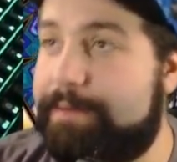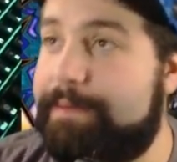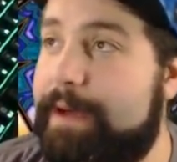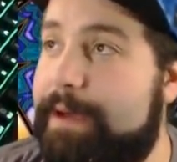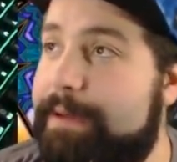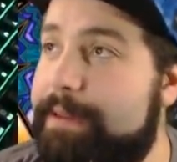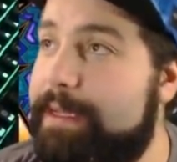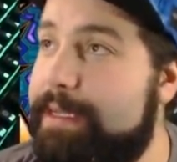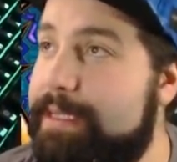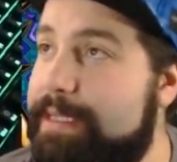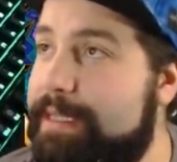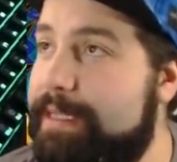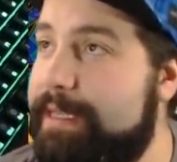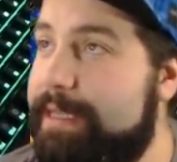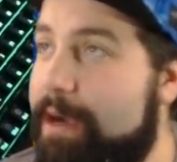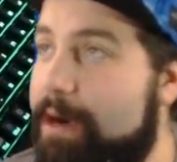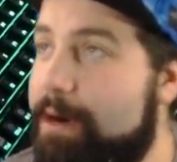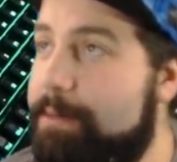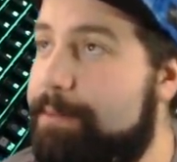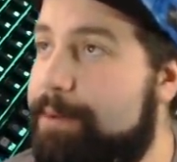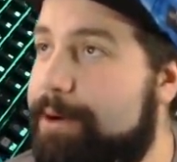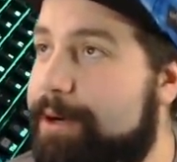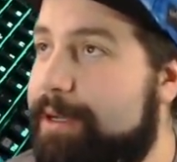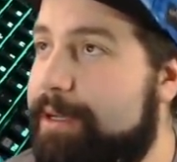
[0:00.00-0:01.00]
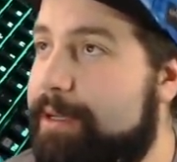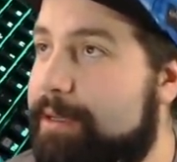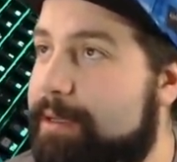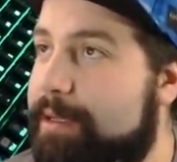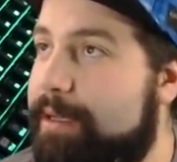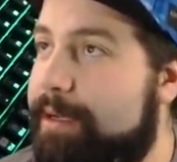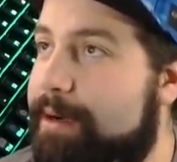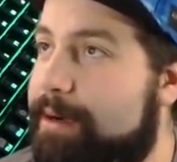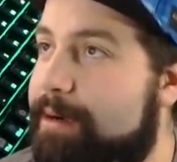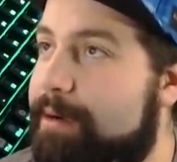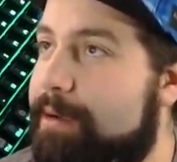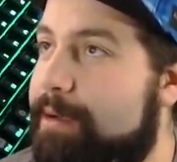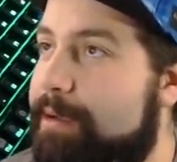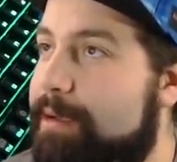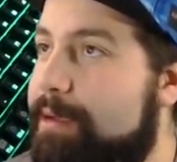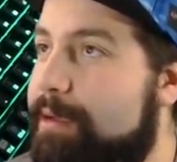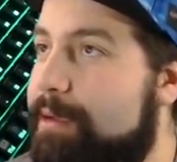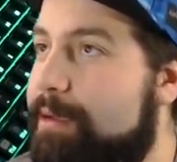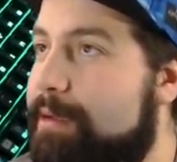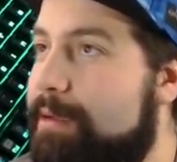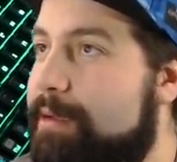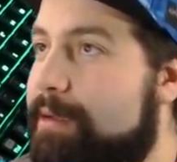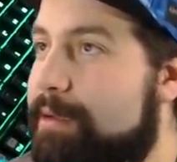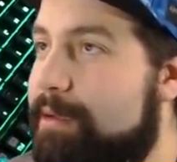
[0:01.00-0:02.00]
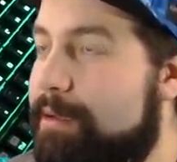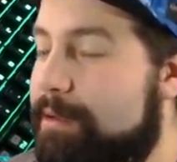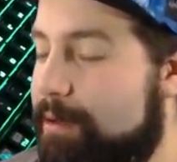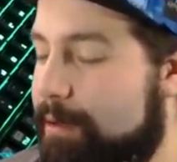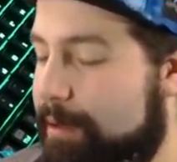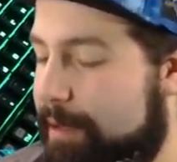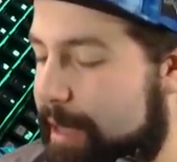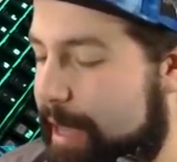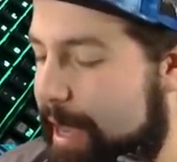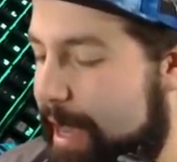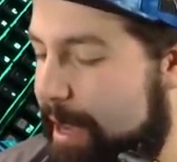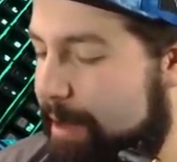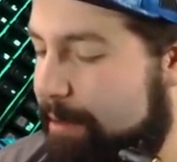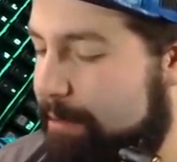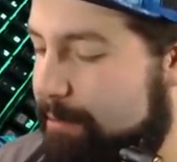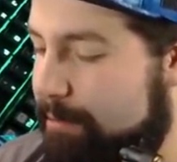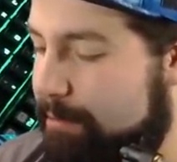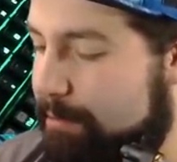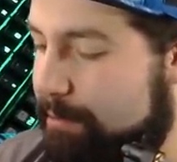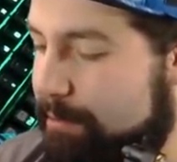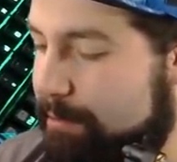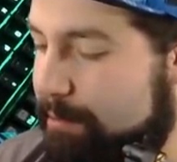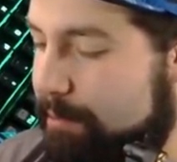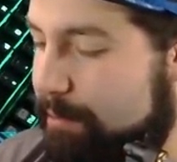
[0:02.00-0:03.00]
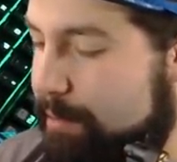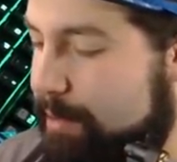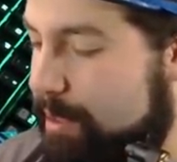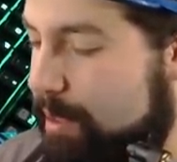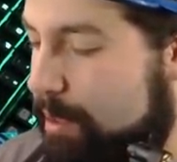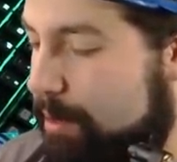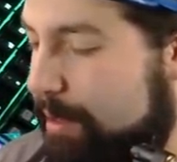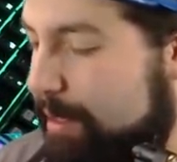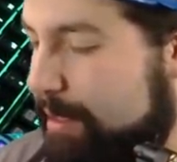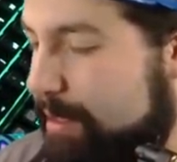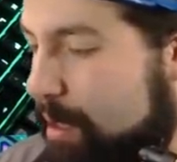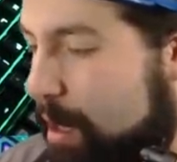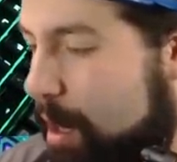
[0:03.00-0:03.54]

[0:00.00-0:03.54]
5. This is the art book here. Look at that. So this